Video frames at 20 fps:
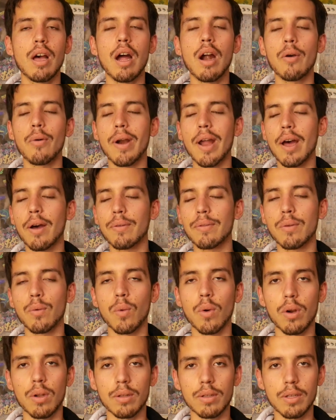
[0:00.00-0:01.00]
around the
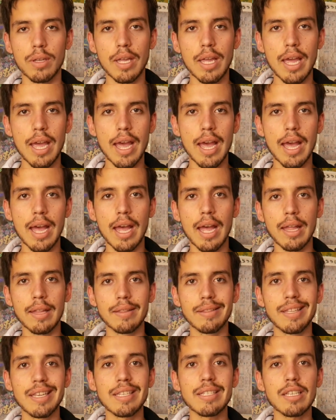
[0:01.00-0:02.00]
world.
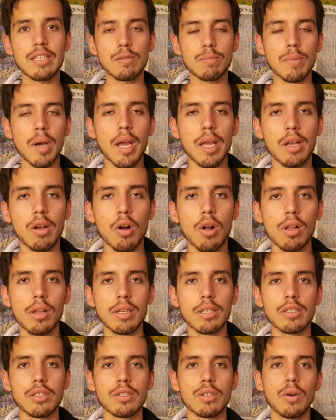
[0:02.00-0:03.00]
And this is my
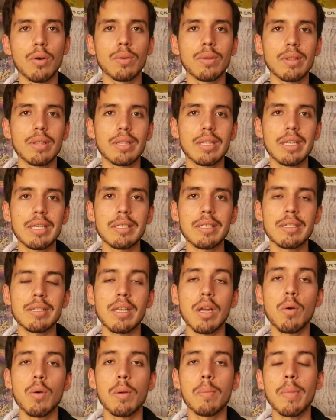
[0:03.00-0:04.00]
calling, so this is
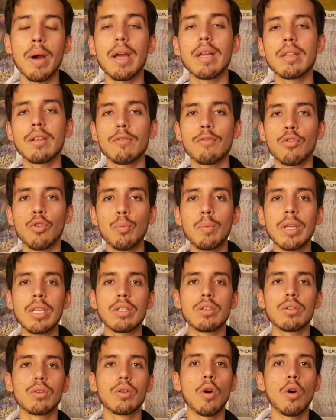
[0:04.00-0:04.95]
a reminder for me to